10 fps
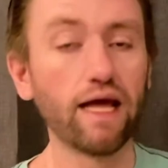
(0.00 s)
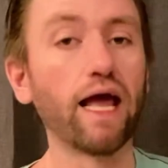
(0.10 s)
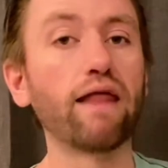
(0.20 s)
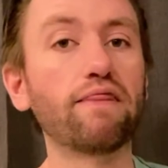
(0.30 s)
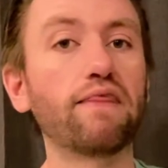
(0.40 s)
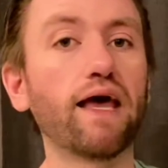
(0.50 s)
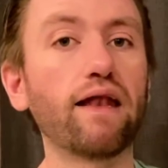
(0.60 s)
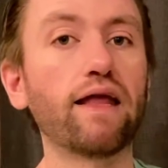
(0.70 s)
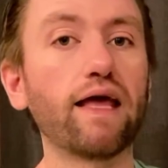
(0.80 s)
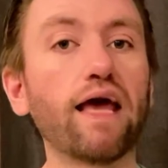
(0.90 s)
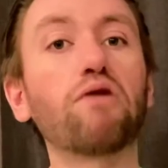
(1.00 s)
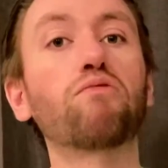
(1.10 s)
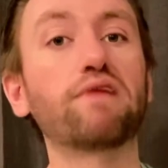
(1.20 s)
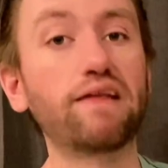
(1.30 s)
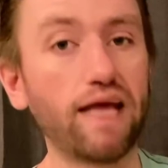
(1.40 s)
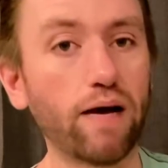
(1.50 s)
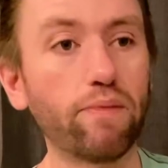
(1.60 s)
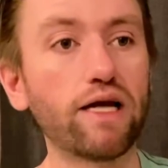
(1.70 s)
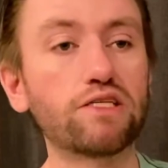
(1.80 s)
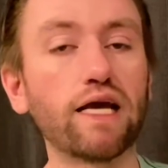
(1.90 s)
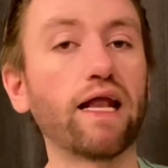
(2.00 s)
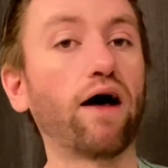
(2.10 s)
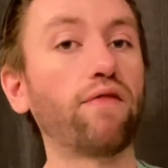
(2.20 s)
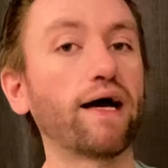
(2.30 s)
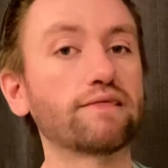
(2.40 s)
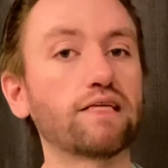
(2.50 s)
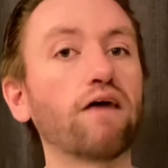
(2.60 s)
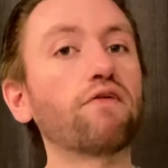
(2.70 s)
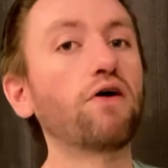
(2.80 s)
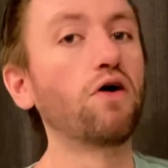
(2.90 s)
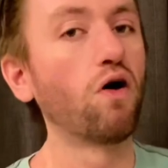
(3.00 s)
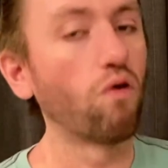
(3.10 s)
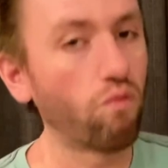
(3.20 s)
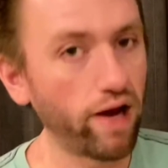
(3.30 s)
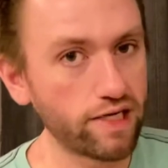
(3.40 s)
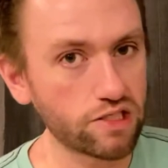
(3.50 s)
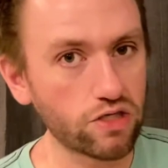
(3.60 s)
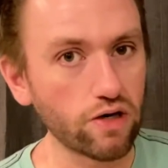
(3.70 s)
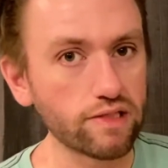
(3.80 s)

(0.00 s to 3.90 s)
and then the damage and all that stuff registers.